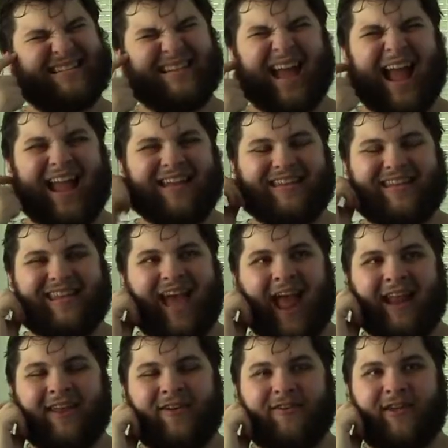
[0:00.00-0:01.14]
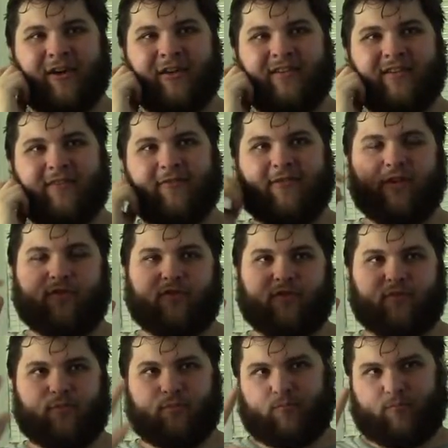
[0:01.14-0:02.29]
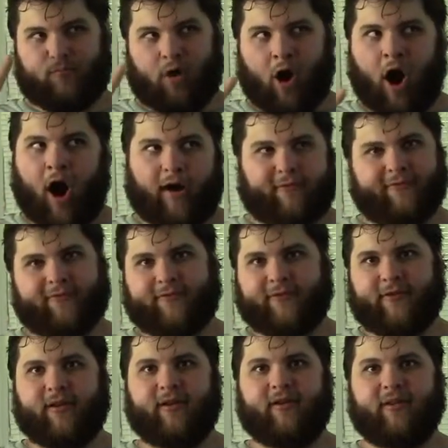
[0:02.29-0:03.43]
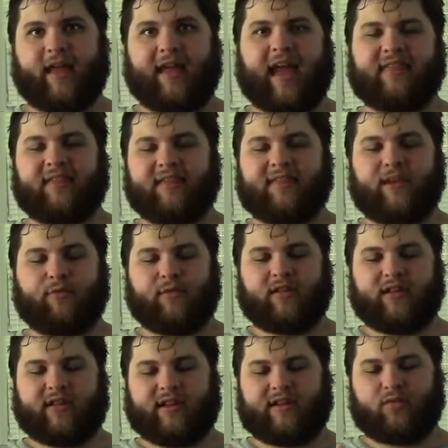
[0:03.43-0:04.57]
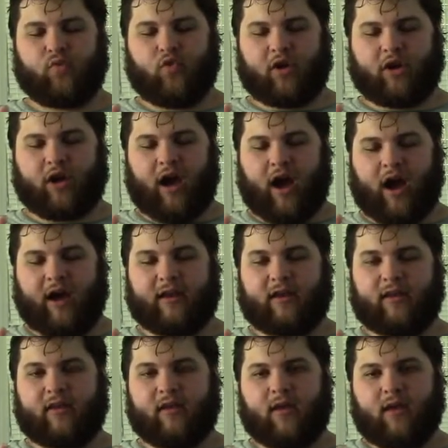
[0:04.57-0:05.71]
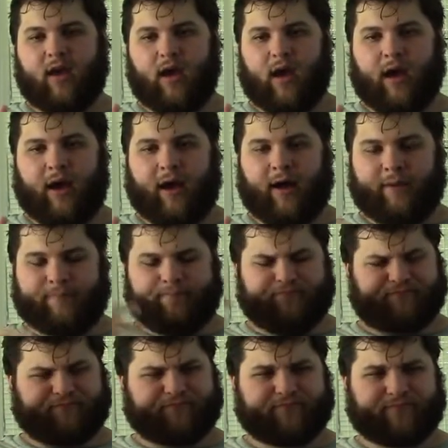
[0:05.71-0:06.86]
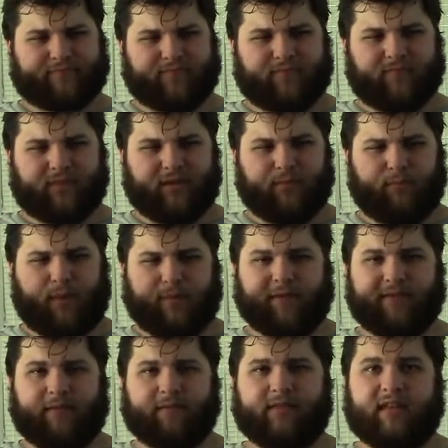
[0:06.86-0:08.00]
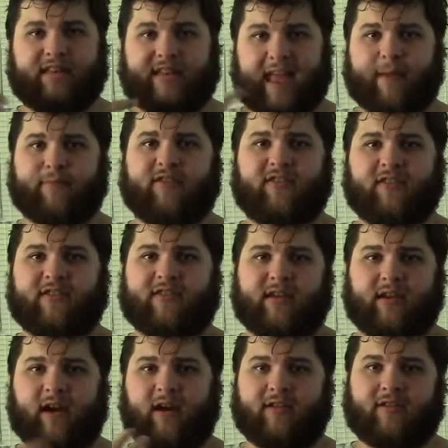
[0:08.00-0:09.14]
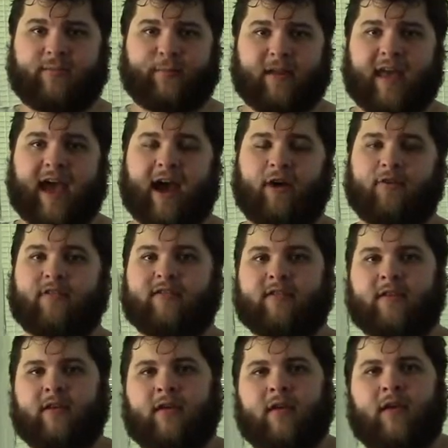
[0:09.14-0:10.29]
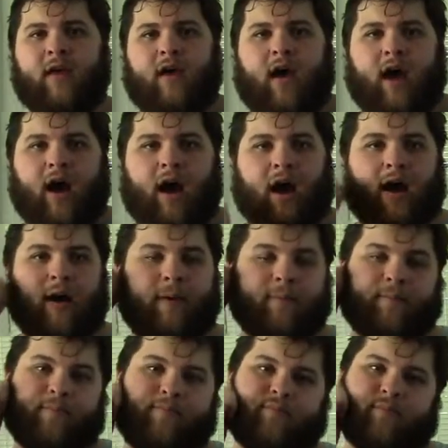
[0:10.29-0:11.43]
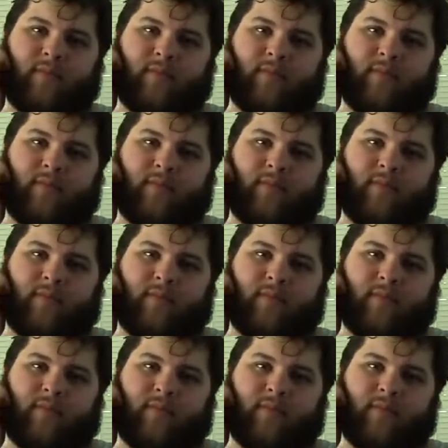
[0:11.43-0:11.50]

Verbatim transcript: I I don't know. It just feels off. Like I think they really need to work on um, maybe some of the damages the guns put out, um,